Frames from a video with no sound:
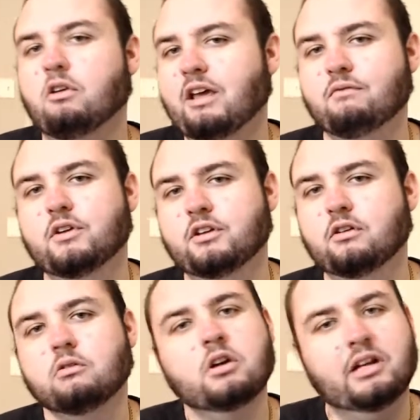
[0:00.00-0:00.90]
you all that
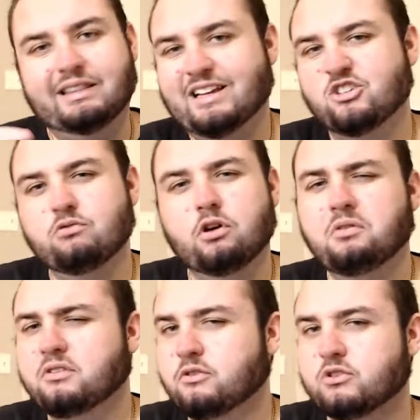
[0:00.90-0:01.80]
video, let you know
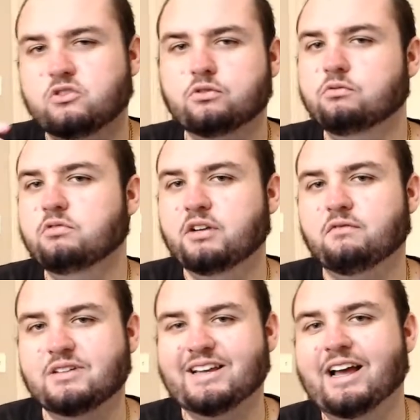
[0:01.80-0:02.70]
that there's 2
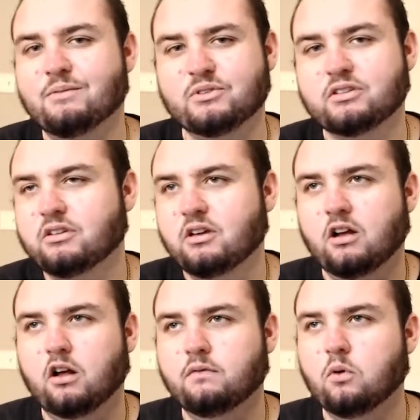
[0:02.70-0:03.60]
different types
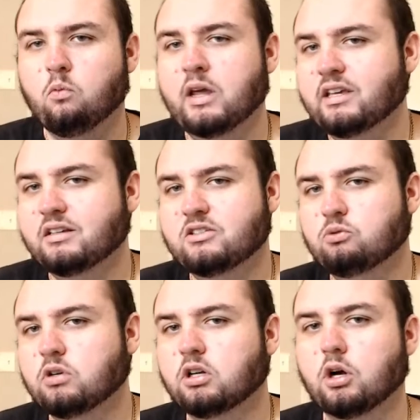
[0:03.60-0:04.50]
of awakenings
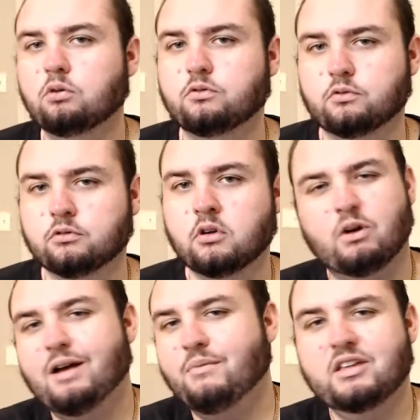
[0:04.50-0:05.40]
you can go through. That's
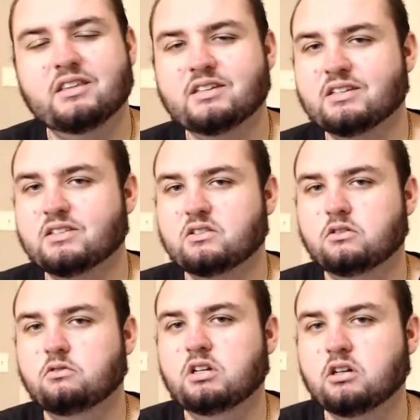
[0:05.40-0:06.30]
why I made this, is
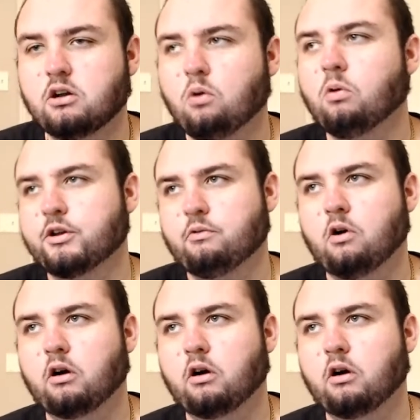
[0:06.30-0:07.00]
you need to know where you